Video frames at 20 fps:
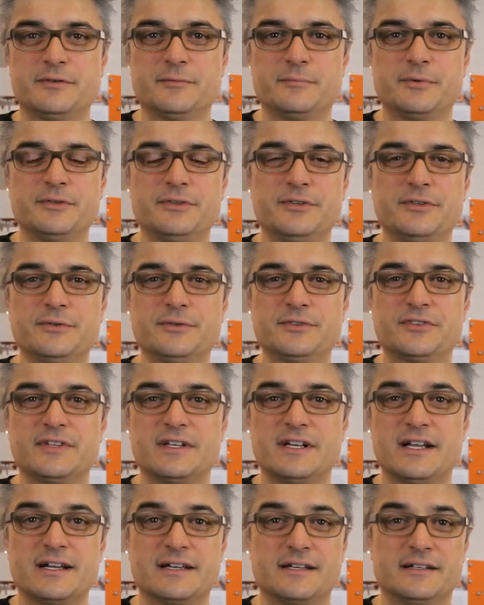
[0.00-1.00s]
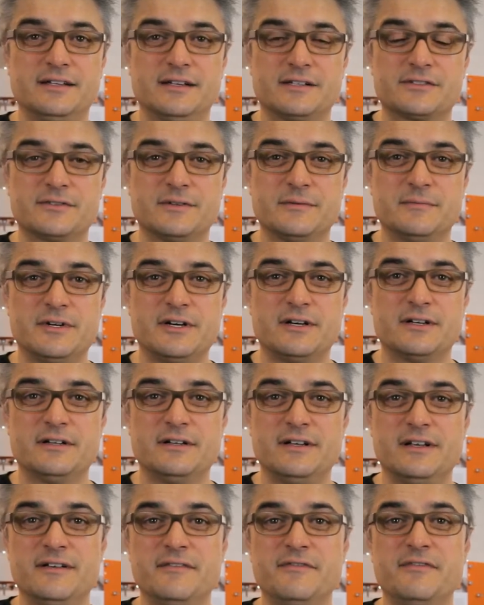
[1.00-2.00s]
to produce an architectural
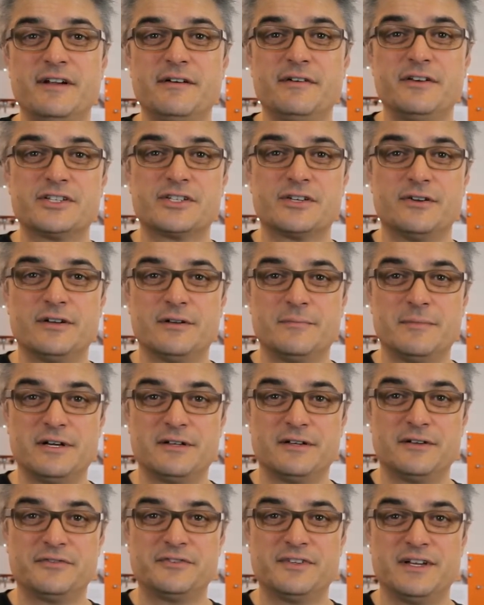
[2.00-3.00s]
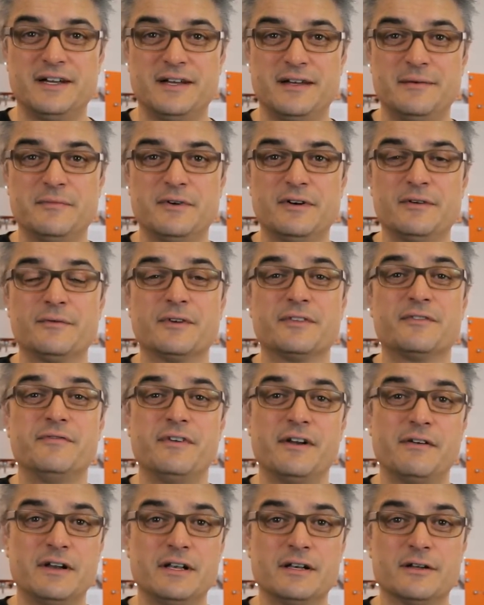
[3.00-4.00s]
model in a very short amount of time with
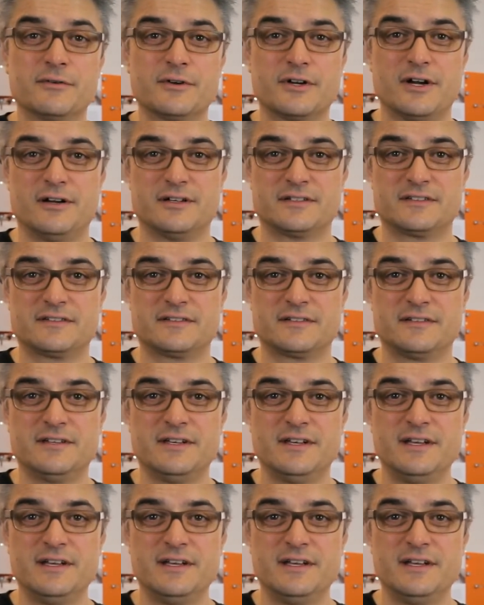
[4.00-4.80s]
very low cost.